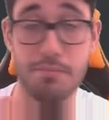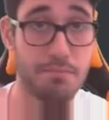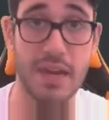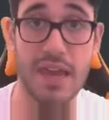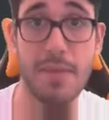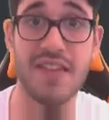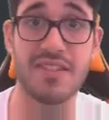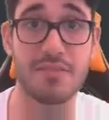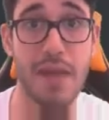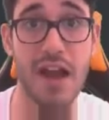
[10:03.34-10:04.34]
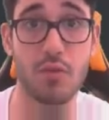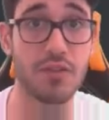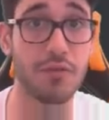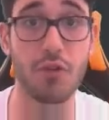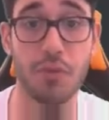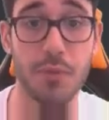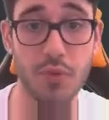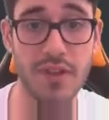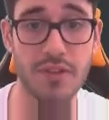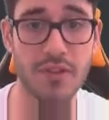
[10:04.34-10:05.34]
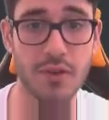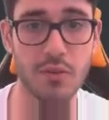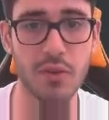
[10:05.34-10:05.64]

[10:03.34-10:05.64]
play passes backwards and forth between the two.